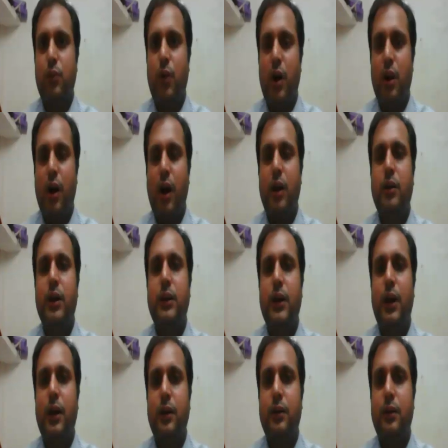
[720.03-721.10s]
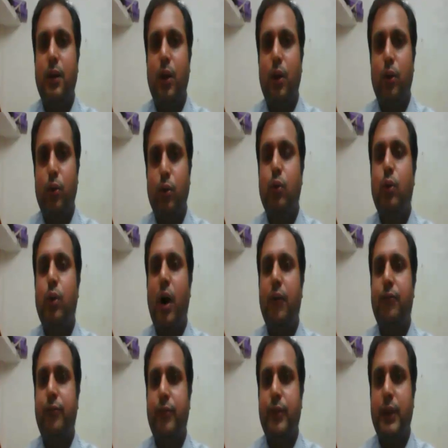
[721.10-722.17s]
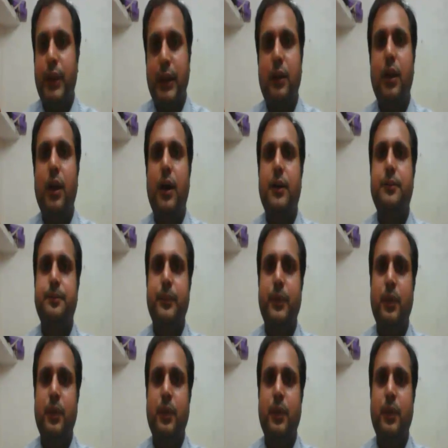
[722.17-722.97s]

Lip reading: War, under the rule of Hitler,